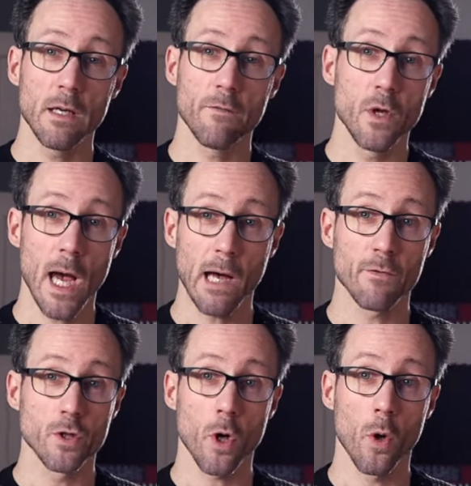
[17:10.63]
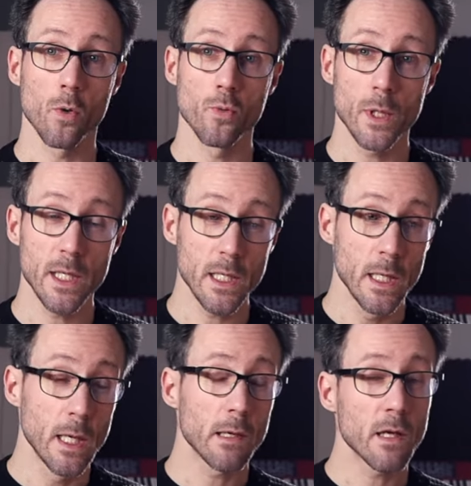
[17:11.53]
if you haven't already.
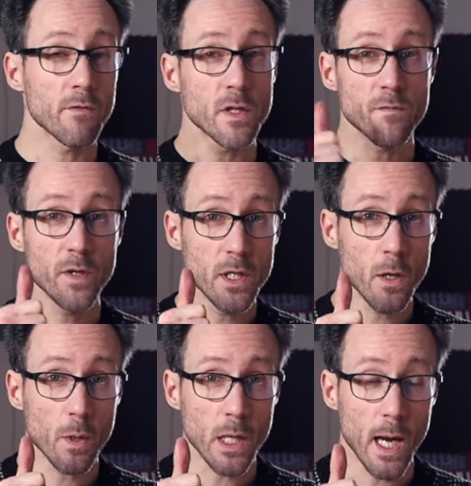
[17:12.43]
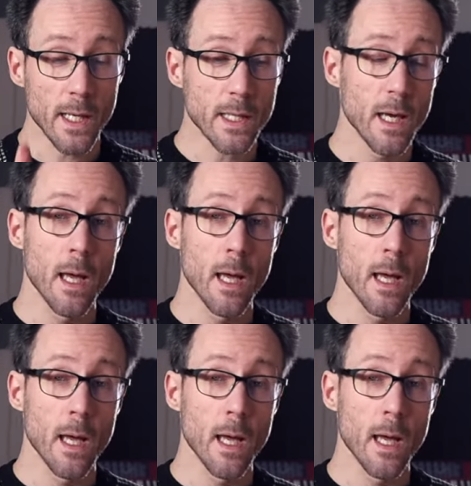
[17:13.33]
Give this video a like.